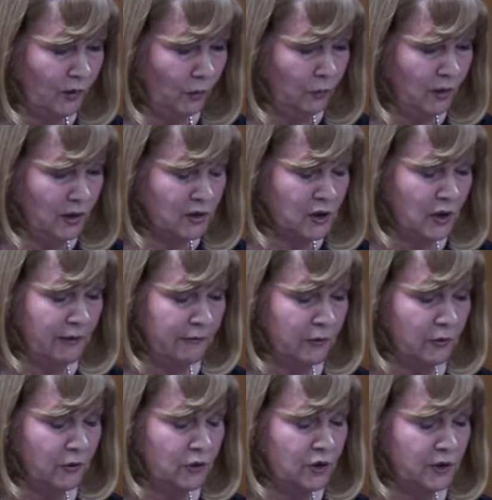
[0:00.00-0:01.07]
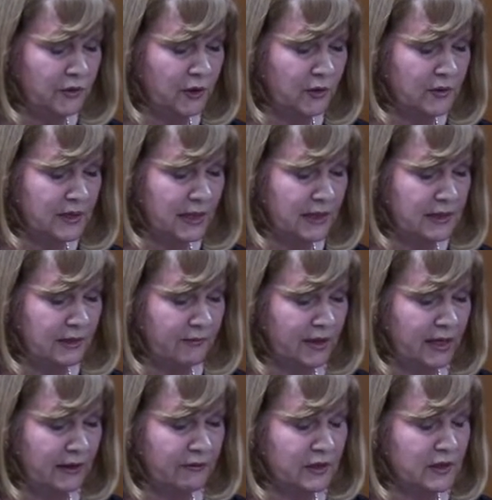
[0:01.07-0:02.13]
We also have crucial new
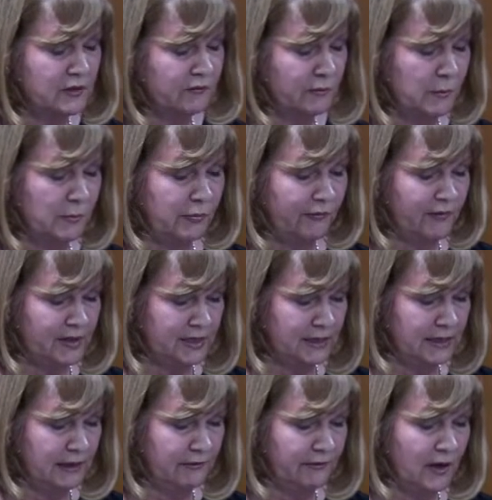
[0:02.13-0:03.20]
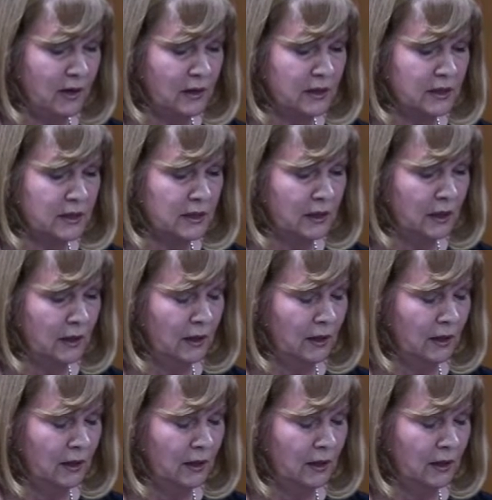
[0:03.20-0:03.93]
scientific evidence from Professor Neil Vargason,